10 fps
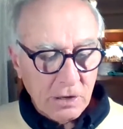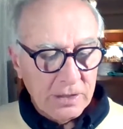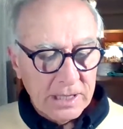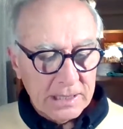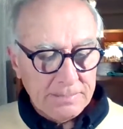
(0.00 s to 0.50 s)

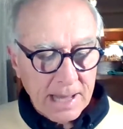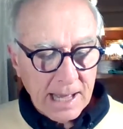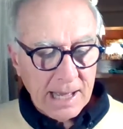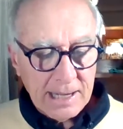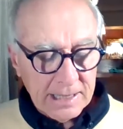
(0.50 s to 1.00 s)
on these
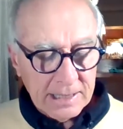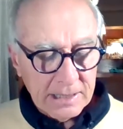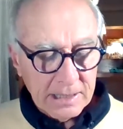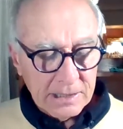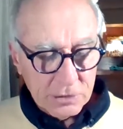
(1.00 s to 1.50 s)
Pali
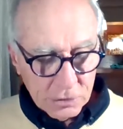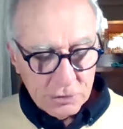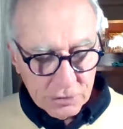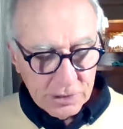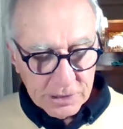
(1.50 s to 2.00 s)

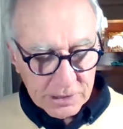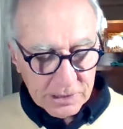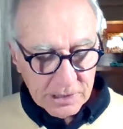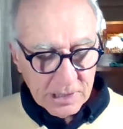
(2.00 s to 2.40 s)
sutras.